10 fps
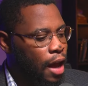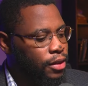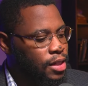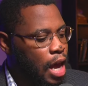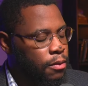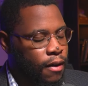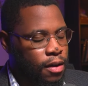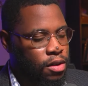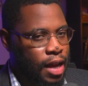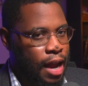At the time of
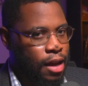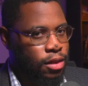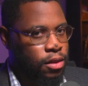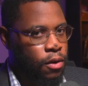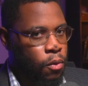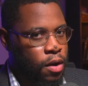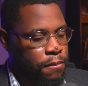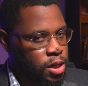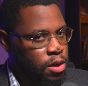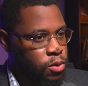Henry VIII, we
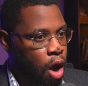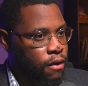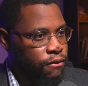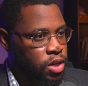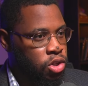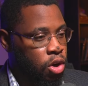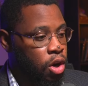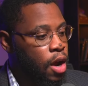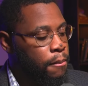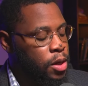have Bishop John Fisher.